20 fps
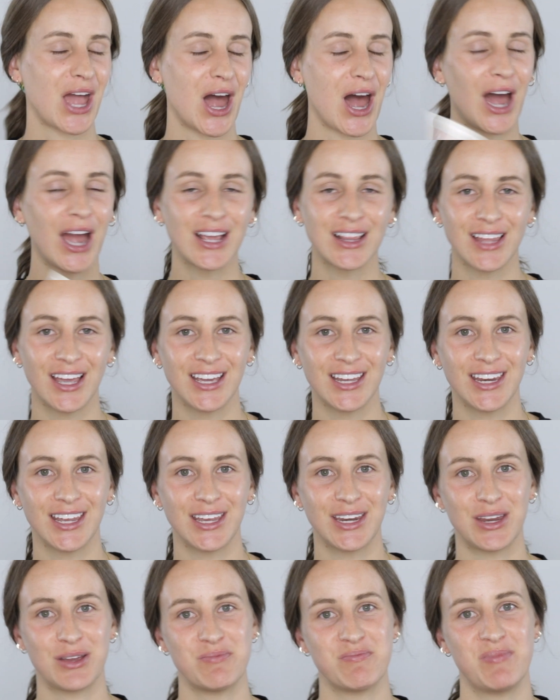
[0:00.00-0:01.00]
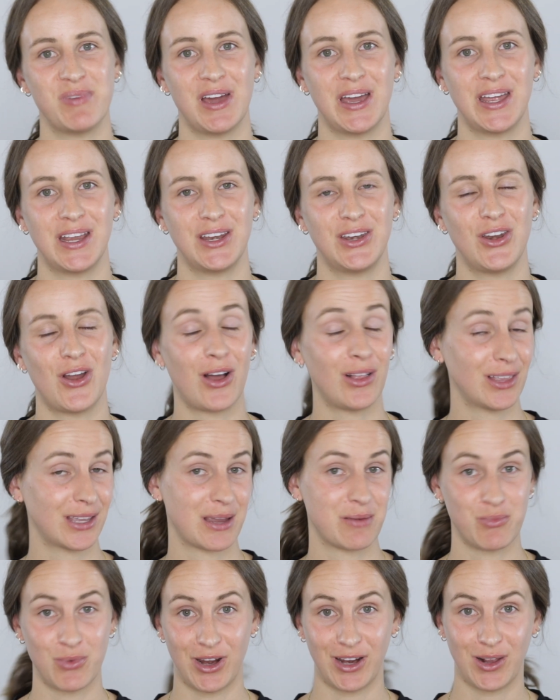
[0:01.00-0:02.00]
highlighted, but not like
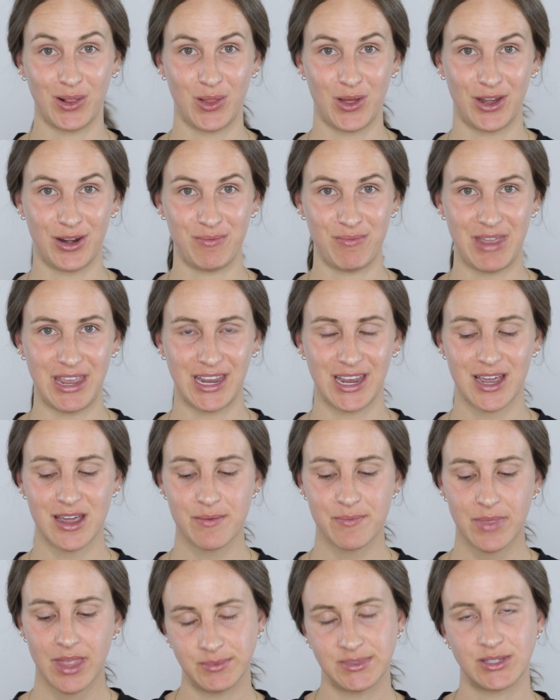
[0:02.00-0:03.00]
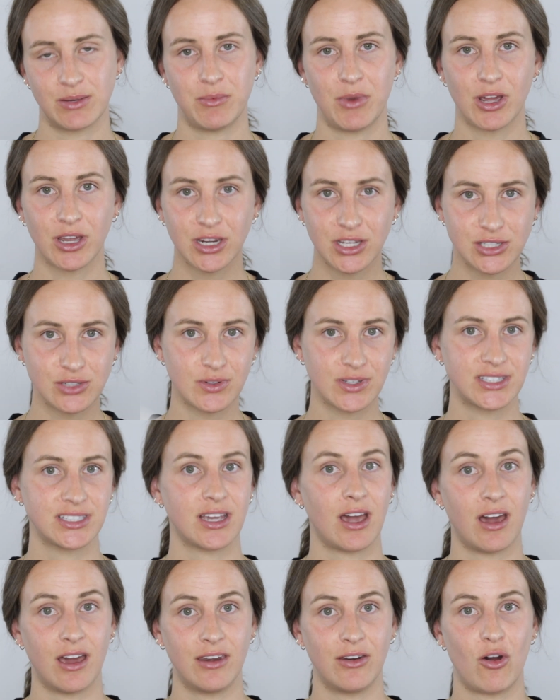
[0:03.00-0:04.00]
I'm wearing a lot of makeup. So I'm not gonna do a
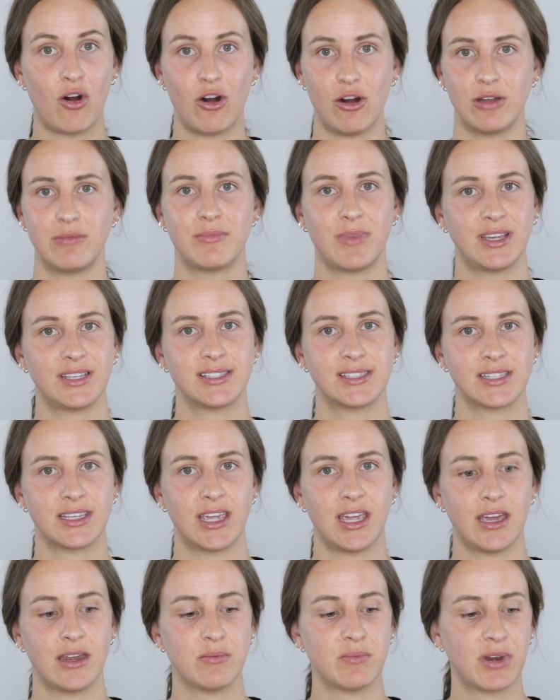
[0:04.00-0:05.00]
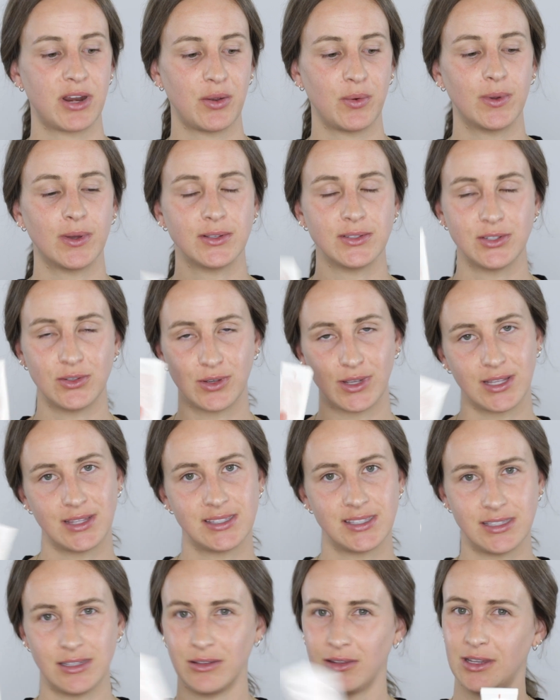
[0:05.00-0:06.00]
ton on my skin, but I will do
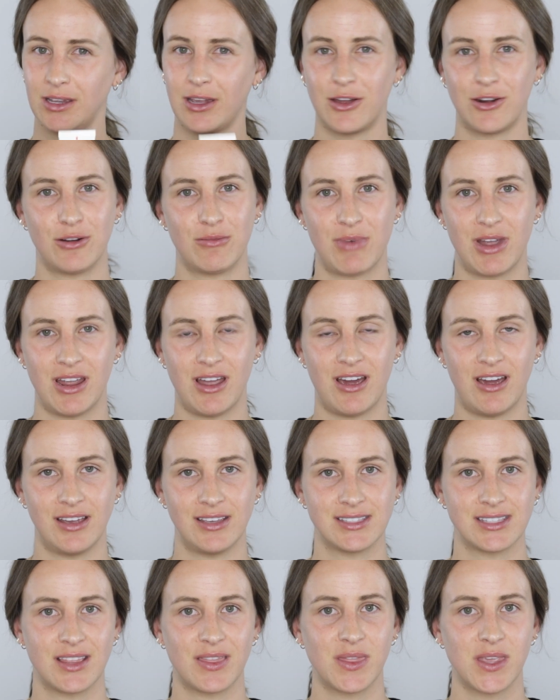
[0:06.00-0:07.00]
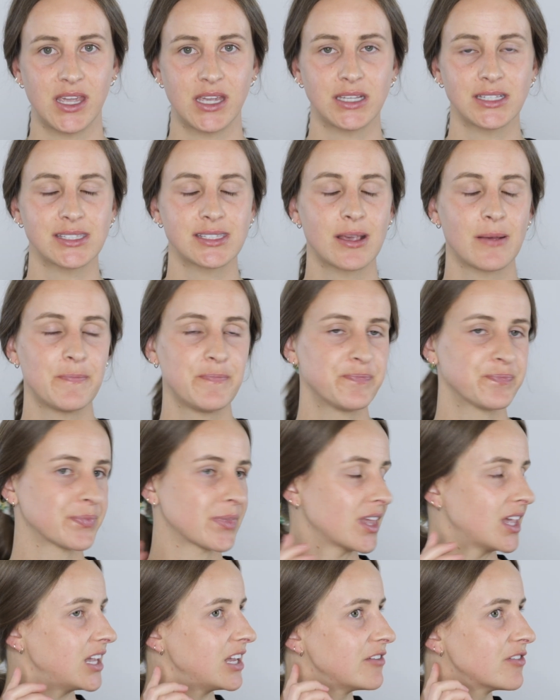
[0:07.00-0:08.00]
concealing under my eyes and things.
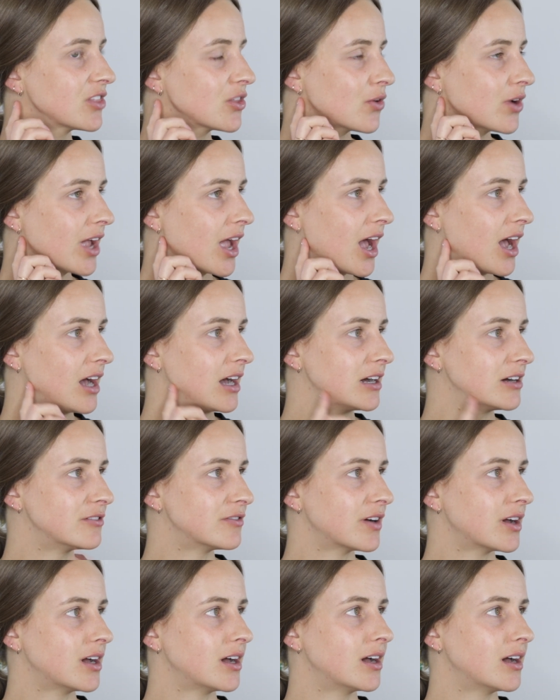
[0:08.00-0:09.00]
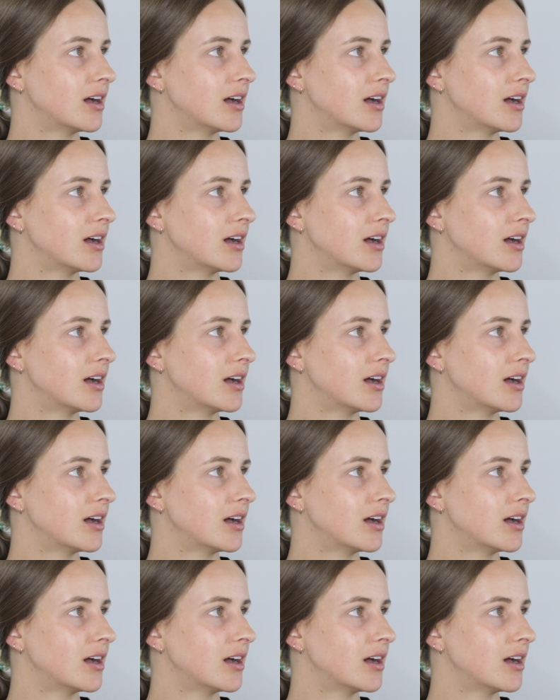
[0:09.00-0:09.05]
Even though I have